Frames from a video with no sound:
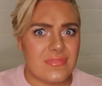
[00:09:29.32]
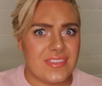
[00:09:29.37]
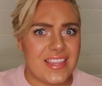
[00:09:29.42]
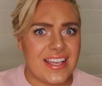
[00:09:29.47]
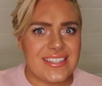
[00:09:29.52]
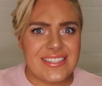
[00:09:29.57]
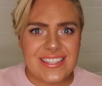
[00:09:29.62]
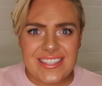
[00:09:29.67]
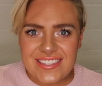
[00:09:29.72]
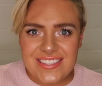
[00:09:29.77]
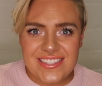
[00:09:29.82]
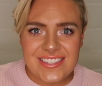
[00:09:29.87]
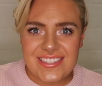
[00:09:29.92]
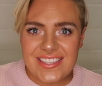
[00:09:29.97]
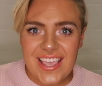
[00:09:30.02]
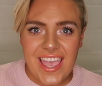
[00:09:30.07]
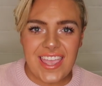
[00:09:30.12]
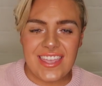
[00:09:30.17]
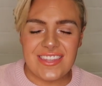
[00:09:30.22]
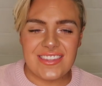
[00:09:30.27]
That's
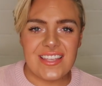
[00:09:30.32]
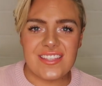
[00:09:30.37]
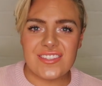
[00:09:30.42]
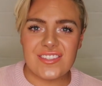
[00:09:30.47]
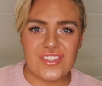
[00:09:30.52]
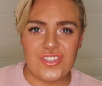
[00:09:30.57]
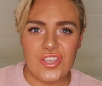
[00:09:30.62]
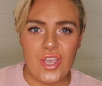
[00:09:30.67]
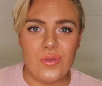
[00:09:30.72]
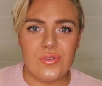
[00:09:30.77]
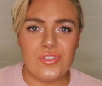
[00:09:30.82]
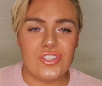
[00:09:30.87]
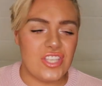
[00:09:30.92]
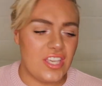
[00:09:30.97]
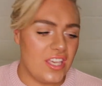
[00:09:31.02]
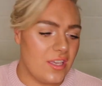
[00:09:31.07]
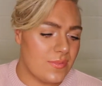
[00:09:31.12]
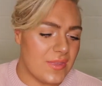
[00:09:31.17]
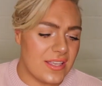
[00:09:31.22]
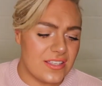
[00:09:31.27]
insane, that's so
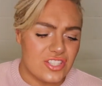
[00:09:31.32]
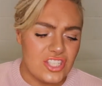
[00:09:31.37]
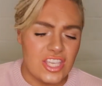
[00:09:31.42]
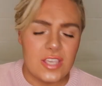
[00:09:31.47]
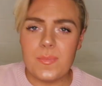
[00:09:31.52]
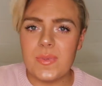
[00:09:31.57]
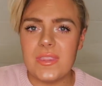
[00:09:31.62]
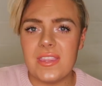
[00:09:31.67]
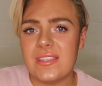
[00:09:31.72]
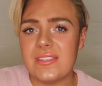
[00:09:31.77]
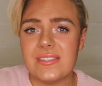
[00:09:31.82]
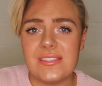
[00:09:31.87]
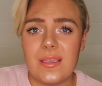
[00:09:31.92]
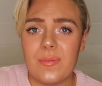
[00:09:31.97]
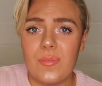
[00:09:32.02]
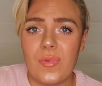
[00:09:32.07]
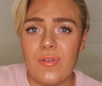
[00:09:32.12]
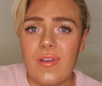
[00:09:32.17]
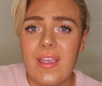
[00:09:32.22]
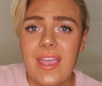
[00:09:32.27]
cheap. That's cheaper than
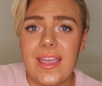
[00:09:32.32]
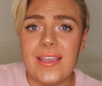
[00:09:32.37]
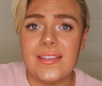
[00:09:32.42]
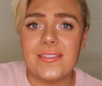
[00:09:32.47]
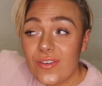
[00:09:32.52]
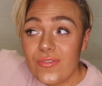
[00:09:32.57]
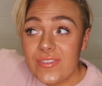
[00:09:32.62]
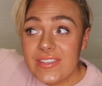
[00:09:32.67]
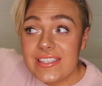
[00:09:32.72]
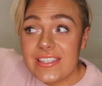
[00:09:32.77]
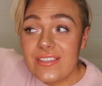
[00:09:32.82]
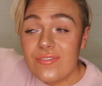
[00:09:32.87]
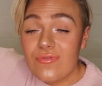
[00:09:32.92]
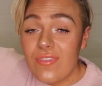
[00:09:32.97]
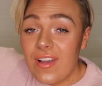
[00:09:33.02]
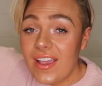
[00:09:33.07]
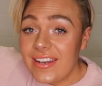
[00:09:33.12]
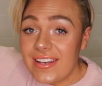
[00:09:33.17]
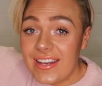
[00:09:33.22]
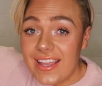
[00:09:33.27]
some Moritz. Obviously
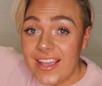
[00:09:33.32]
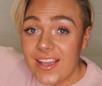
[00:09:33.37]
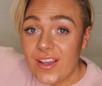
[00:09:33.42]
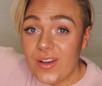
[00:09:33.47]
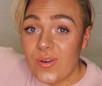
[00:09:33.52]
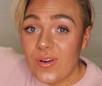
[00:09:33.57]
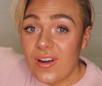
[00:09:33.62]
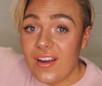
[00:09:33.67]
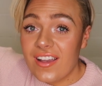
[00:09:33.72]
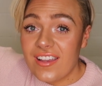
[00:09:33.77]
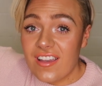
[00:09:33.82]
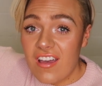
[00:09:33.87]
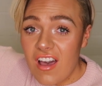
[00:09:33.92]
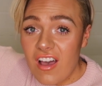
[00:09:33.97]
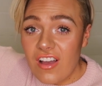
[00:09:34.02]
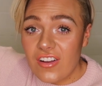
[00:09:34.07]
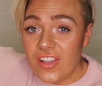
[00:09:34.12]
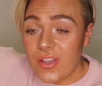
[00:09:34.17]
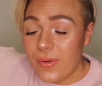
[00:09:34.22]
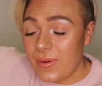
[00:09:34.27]
right now, I
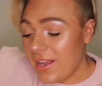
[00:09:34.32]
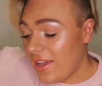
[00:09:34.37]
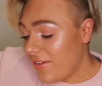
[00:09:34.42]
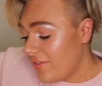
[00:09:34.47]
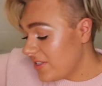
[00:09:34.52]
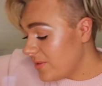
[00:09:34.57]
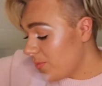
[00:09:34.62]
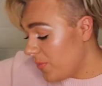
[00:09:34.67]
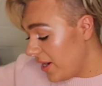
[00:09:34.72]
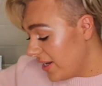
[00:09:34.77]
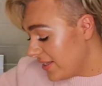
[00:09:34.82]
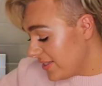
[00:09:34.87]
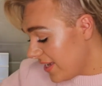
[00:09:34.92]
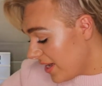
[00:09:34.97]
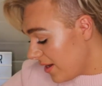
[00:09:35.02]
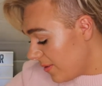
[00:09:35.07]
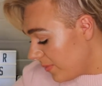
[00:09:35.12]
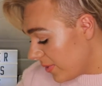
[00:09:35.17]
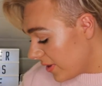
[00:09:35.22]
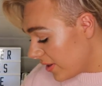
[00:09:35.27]
can't go and have a spray
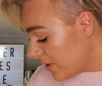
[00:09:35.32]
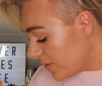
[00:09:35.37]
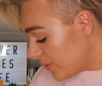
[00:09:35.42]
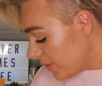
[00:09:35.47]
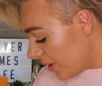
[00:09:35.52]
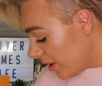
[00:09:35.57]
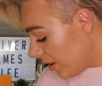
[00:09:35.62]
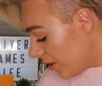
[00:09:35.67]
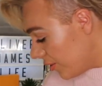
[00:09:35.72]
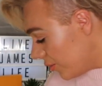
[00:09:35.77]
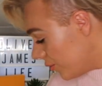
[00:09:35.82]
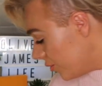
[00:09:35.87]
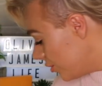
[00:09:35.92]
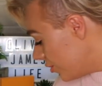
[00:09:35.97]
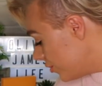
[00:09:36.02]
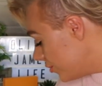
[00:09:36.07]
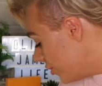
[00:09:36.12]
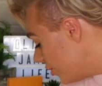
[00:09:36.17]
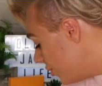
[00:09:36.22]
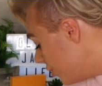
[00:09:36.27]
tan because we are all on